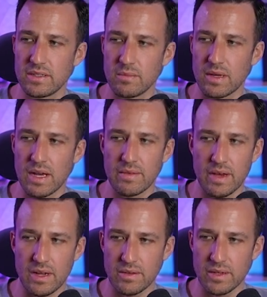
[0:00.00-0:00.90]

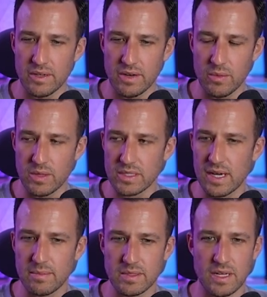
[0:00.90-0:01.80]
I don't integrate
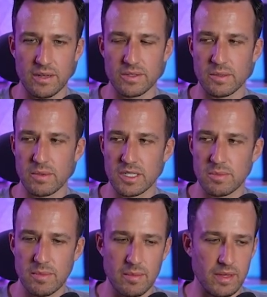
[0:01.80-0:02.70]
WhatsApp because I don't use it much,
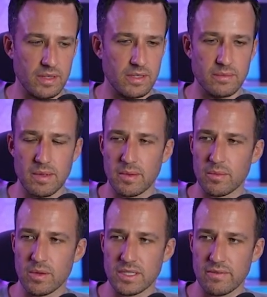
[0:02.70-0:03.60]
but maybe it
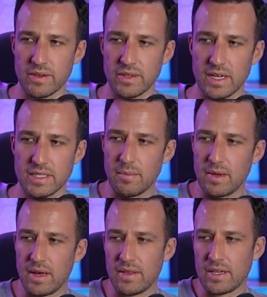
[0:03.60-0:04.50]
works out for you guys.
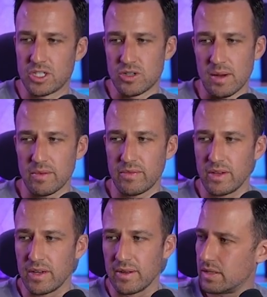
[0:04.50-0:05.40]
And then Stripe if you
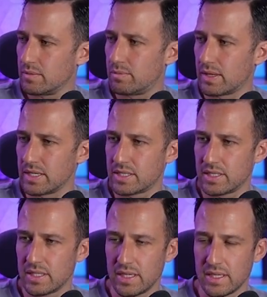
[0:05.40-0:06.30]
need it. But
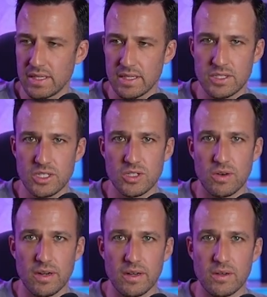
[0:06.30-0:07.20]
in this
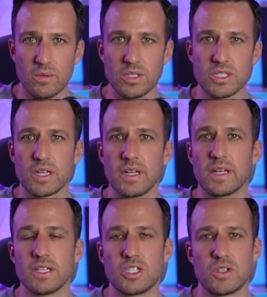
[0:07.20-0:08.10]
tutorial, we're just going to
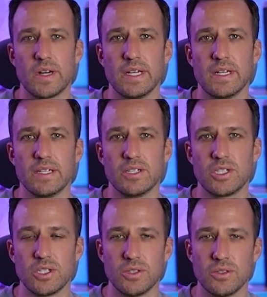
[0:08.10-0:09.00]
get straight
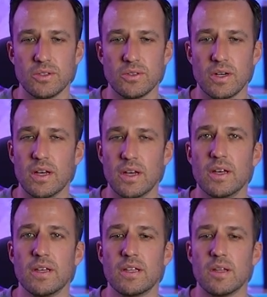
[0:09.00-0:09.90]
into
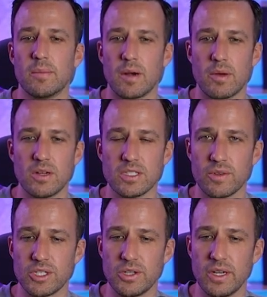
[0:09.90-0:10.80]
the bare bones of
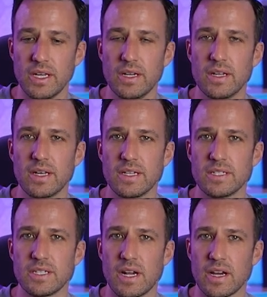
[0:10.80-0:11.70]
what you need
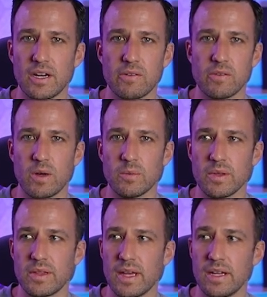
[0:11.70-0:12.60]
and to not get overwhelmed
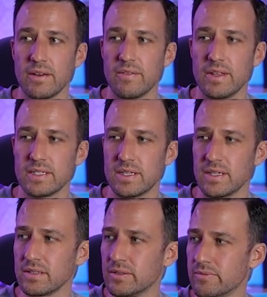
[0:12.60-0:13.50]
with any of these
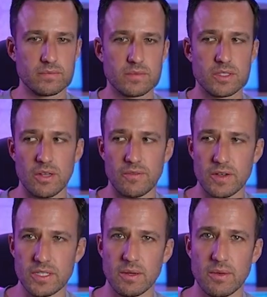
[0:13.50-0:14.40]
things. So the
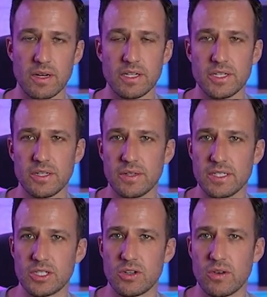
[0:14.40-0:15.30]
first thing we're going to do
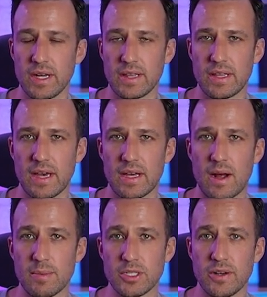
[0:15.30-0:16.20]
is create that
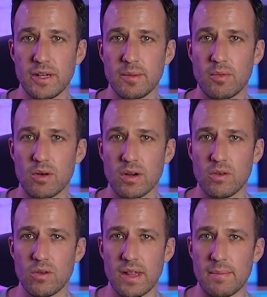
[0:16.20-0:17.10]
opportunity board
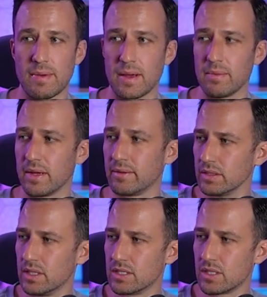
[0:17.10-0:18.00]
or that pipeline.
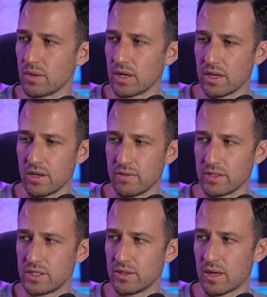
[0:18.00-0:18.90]
So we're going to go over
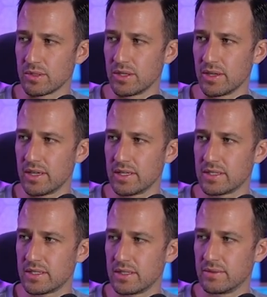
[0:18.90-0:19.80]
to
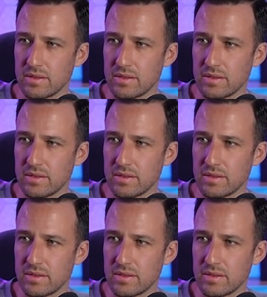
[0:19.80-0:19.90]
opportunities.